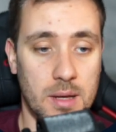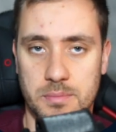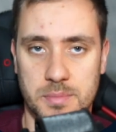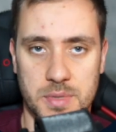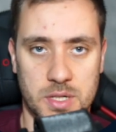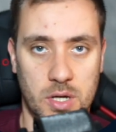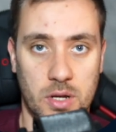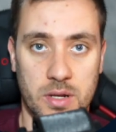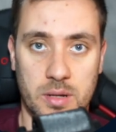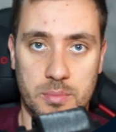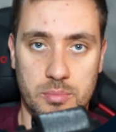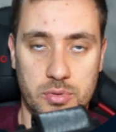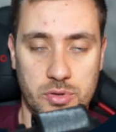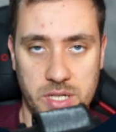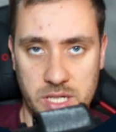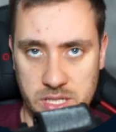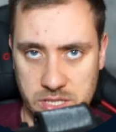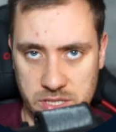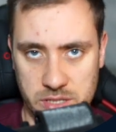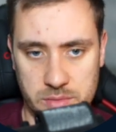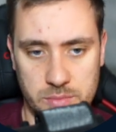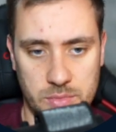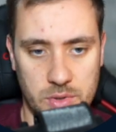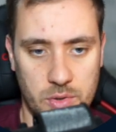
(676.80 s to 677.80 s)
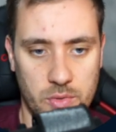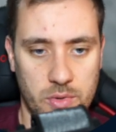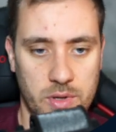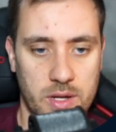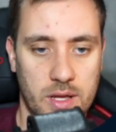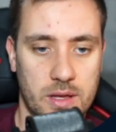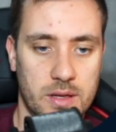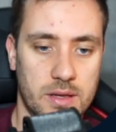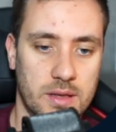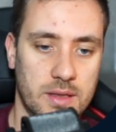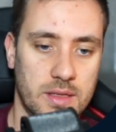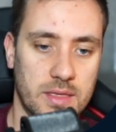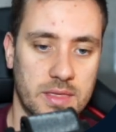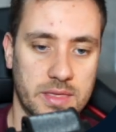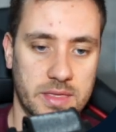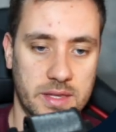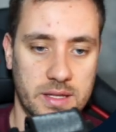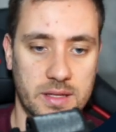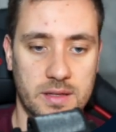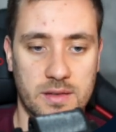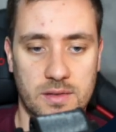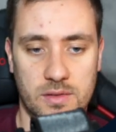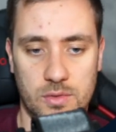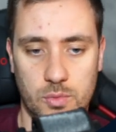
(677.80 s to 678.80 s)
But on the production mode,
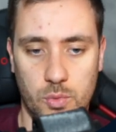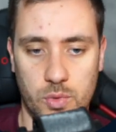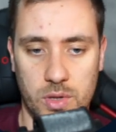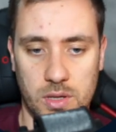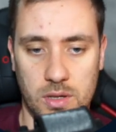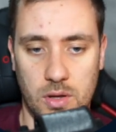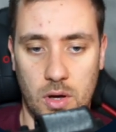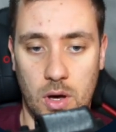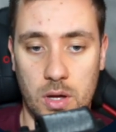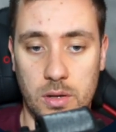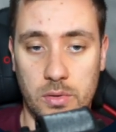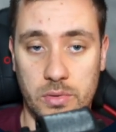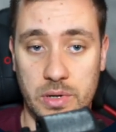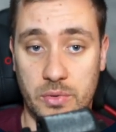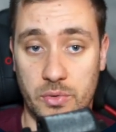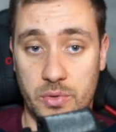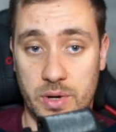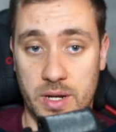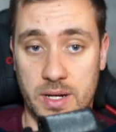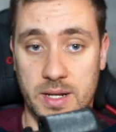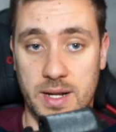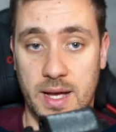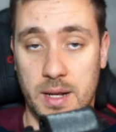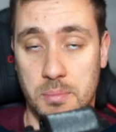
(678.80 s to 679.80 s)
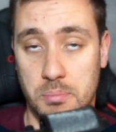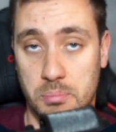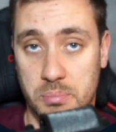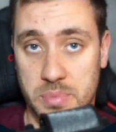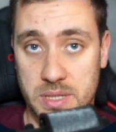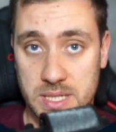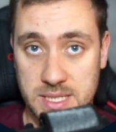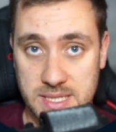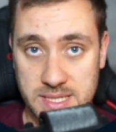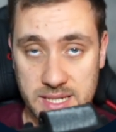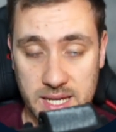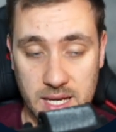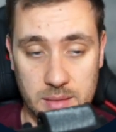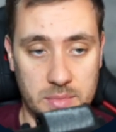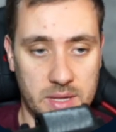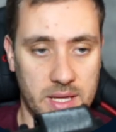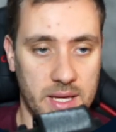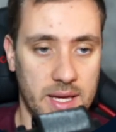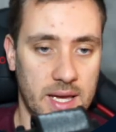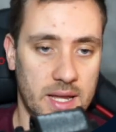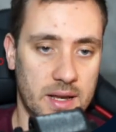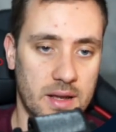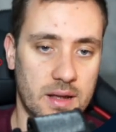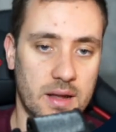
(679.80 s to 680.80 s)
these will only run at build time
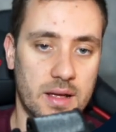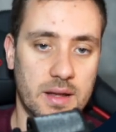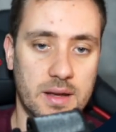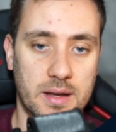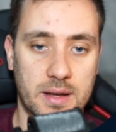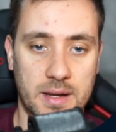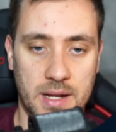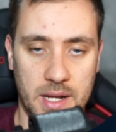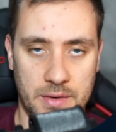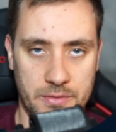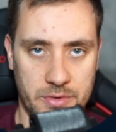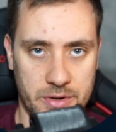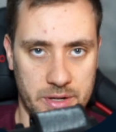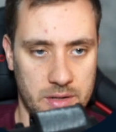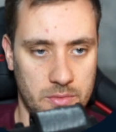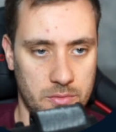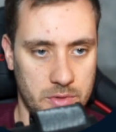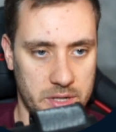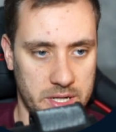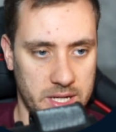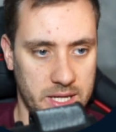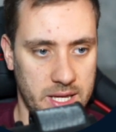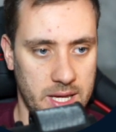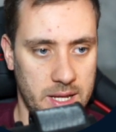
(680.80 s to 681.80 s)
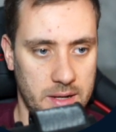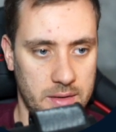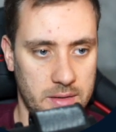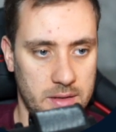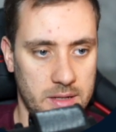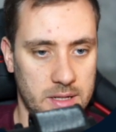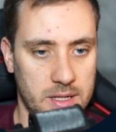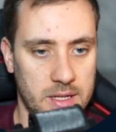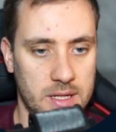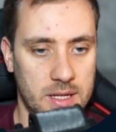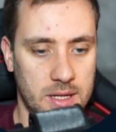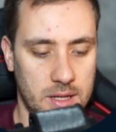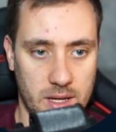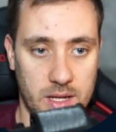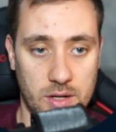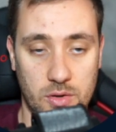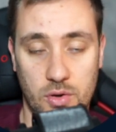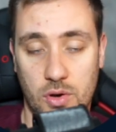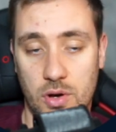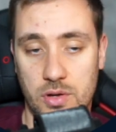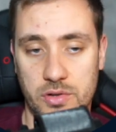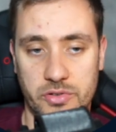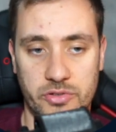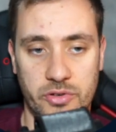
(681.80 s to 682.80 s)
and never going to run again. And
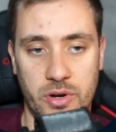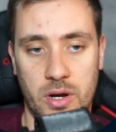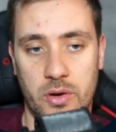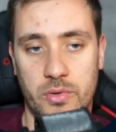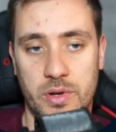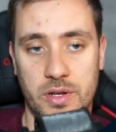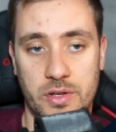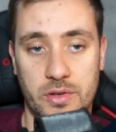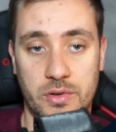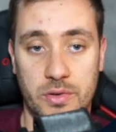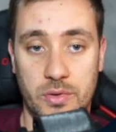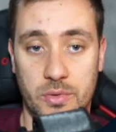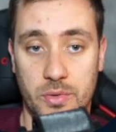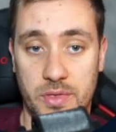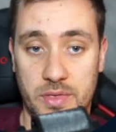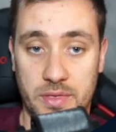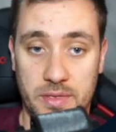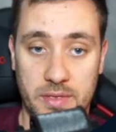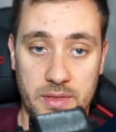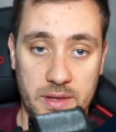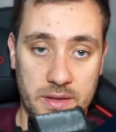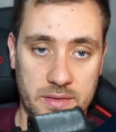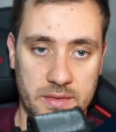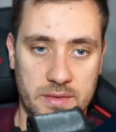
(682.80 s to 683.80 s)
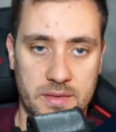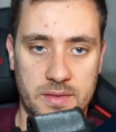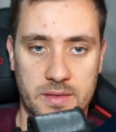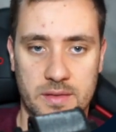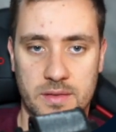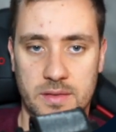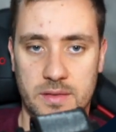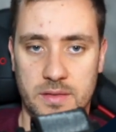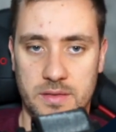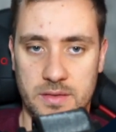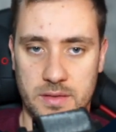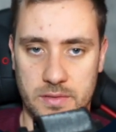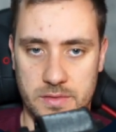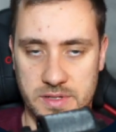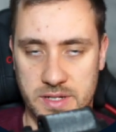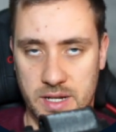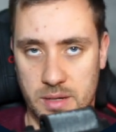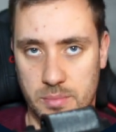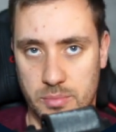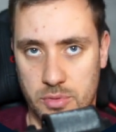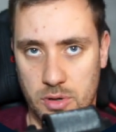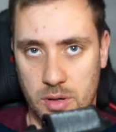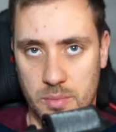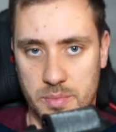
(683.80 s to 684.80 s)
contrary to this
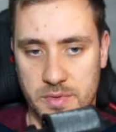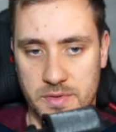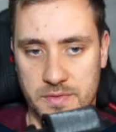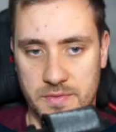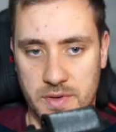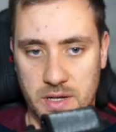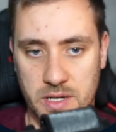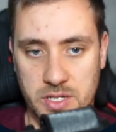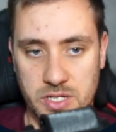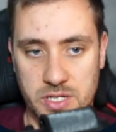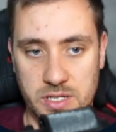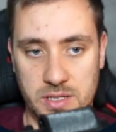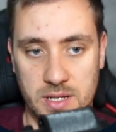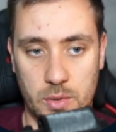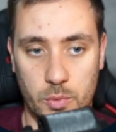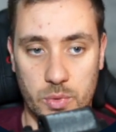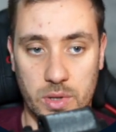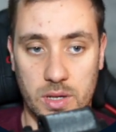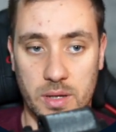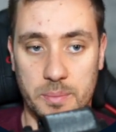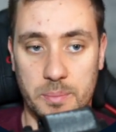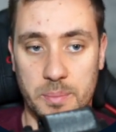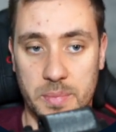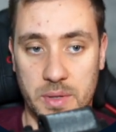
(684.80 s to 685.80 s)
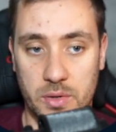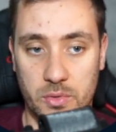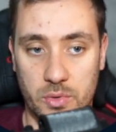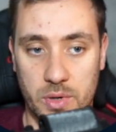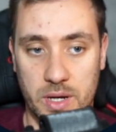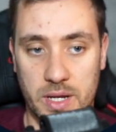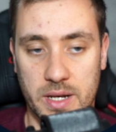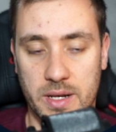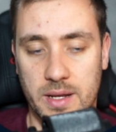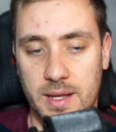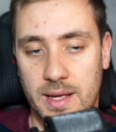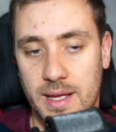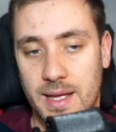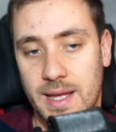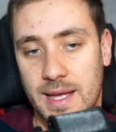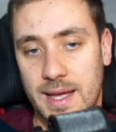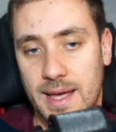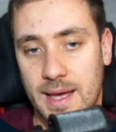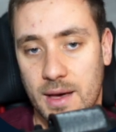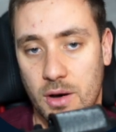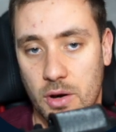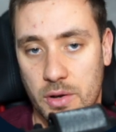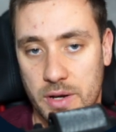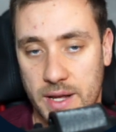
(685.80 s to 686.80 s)
server-side props function that will be run
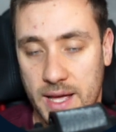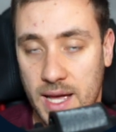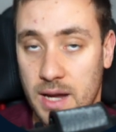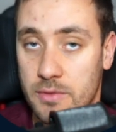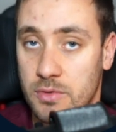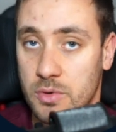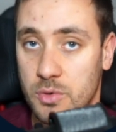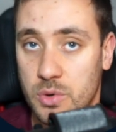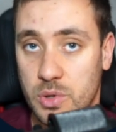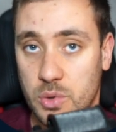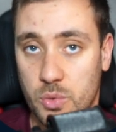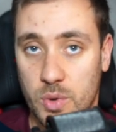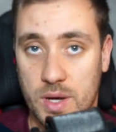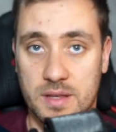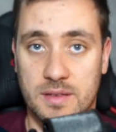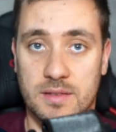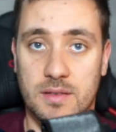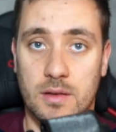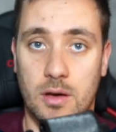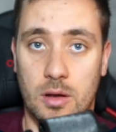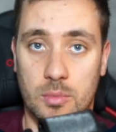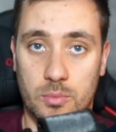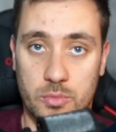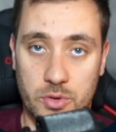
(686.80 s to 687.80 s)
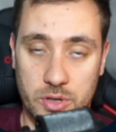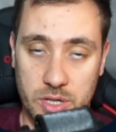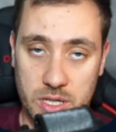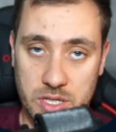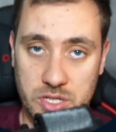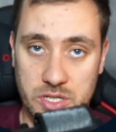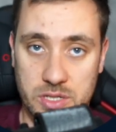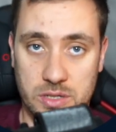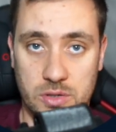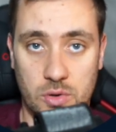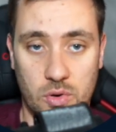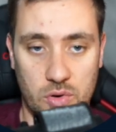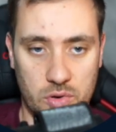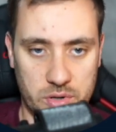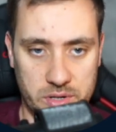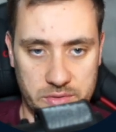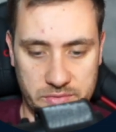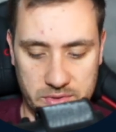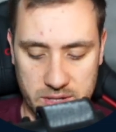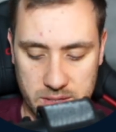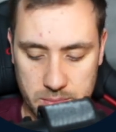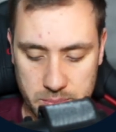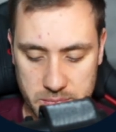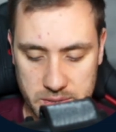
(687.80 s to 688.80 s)
on every request on production or
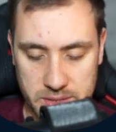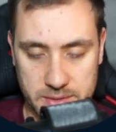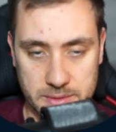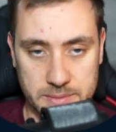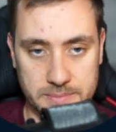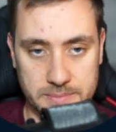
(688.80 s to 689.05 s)
development.